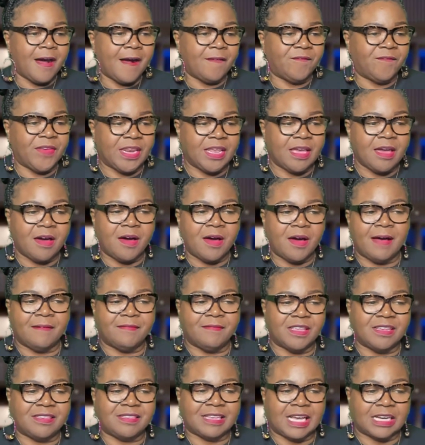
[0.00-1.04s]
Video
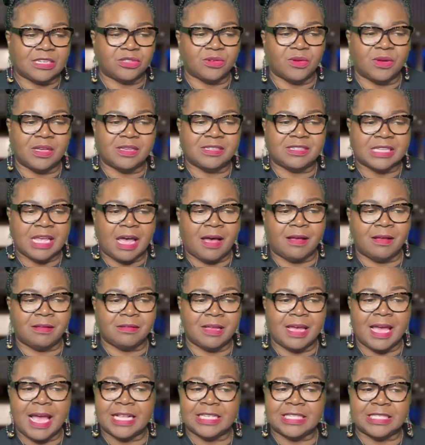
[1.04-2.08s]
of the sexual assault
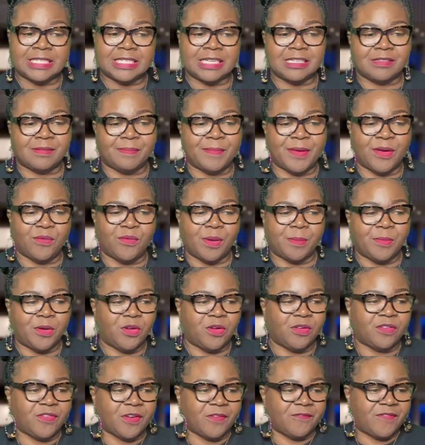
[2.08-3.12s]
has since been
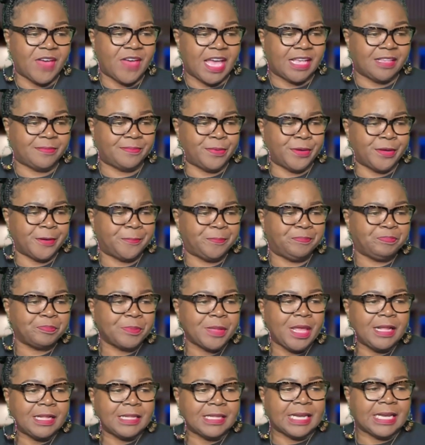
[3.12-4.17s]
removed from Facebook.
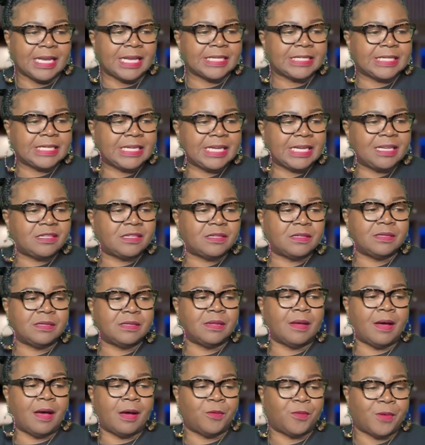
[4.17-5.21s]
The incident
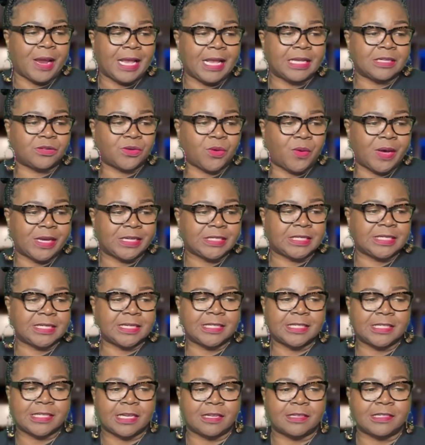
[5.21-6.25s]
raised
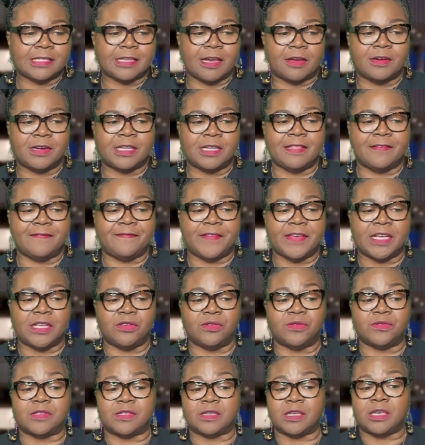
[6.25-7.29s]
questions concerning the
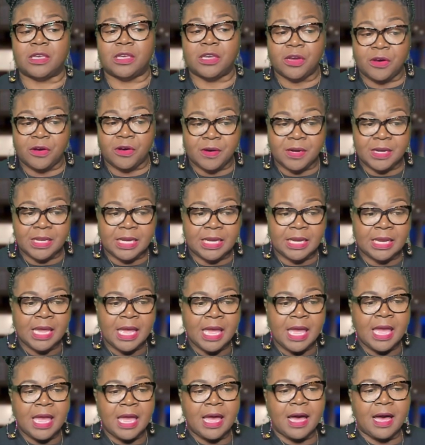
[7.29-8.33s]
venue's security.
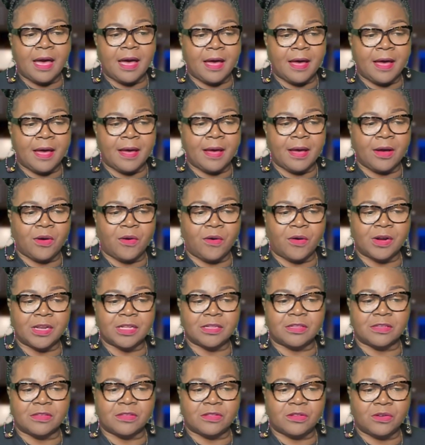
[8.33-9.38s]

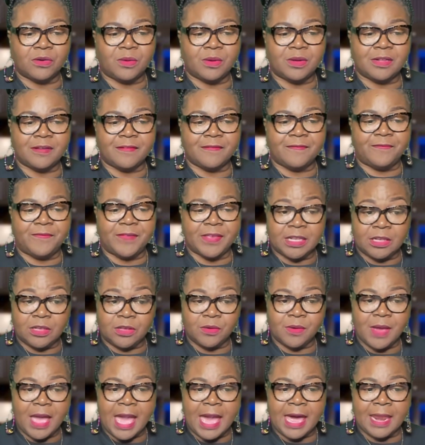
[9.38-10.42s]
According to Stewart, the
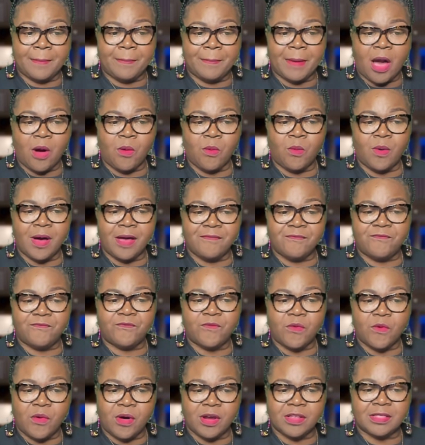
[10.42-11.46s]
venue had about
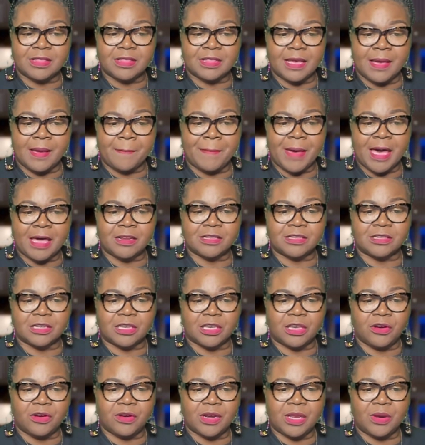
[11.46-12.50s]
1/4 the amount of
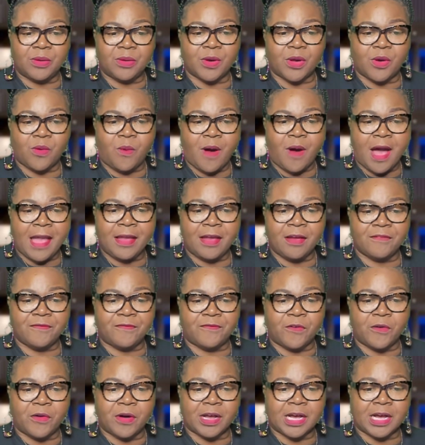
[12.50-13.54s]
security required
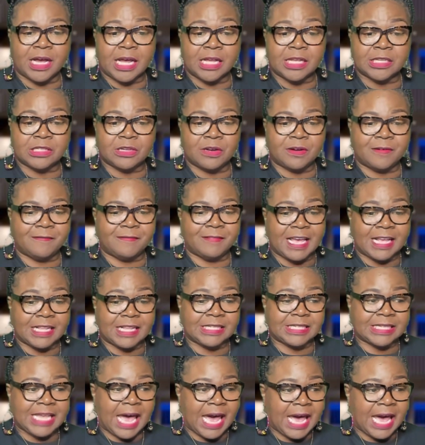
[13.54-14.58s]
for a concert of that
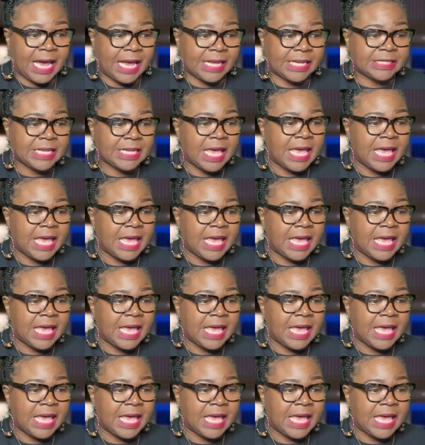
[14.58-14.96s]
size.